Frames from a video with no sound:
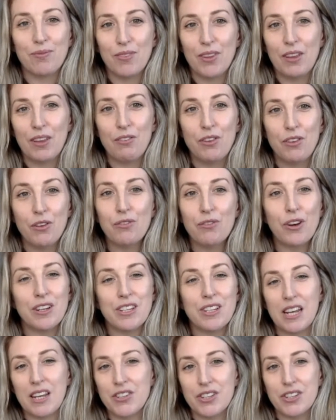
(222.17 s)
if you've got
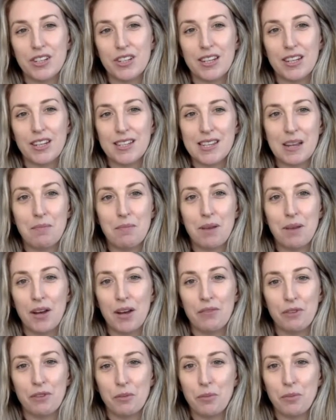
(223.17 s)
tension in some part
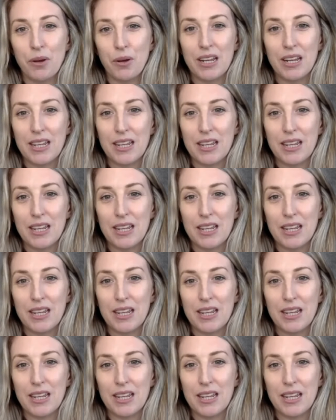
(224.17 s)
of your body,